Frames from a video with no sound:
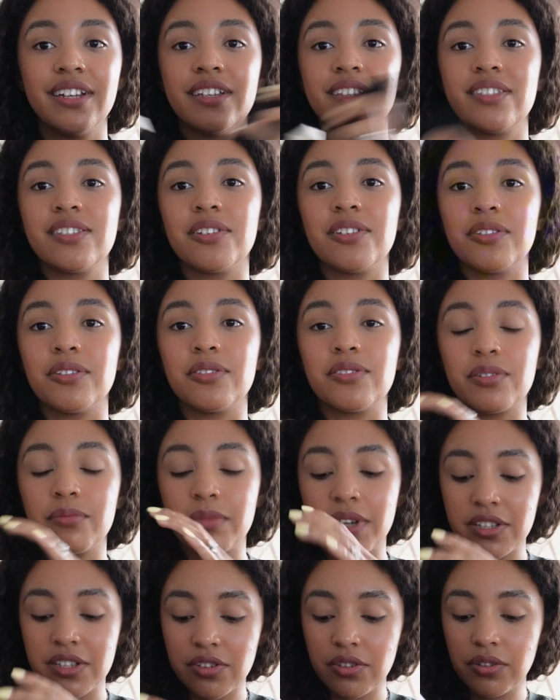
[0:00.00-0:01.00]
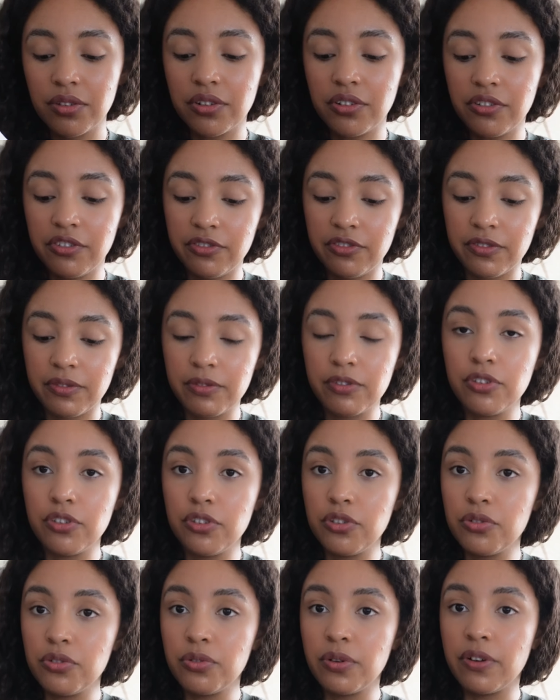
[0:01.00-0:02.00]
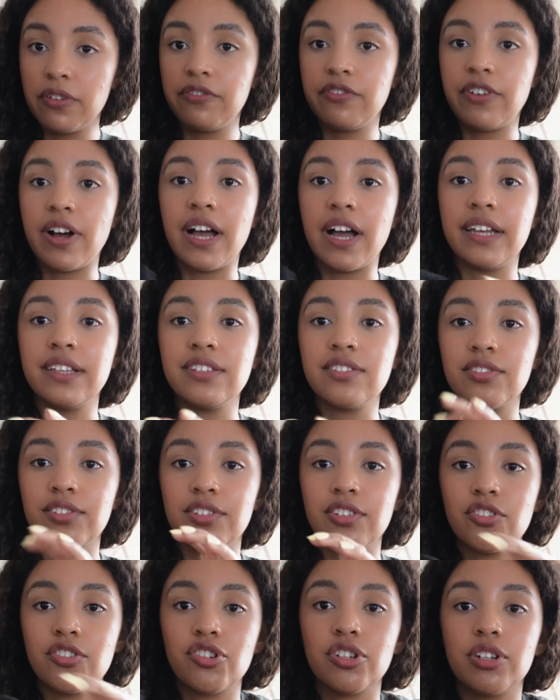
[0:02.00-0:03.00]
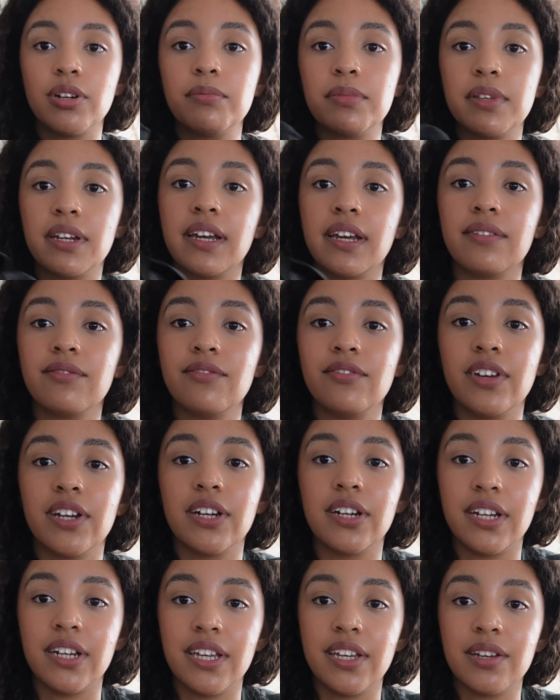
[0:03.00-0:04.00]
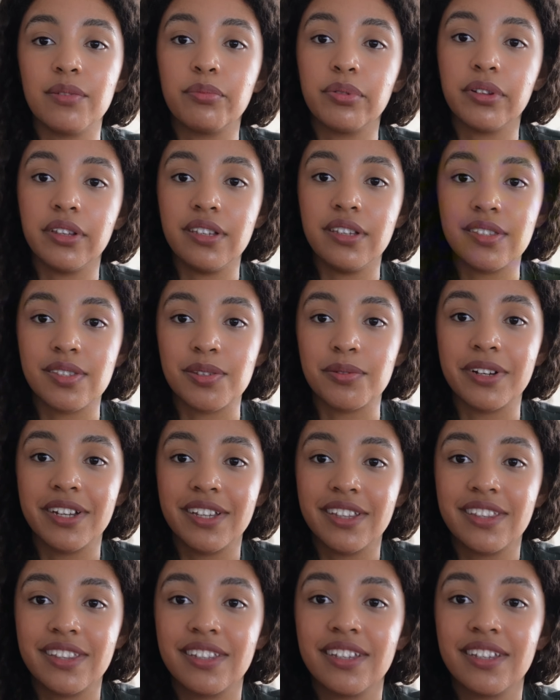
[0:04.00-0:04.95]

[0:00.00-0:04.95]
So those are my two little new finds for the trip that I'm very pleased with.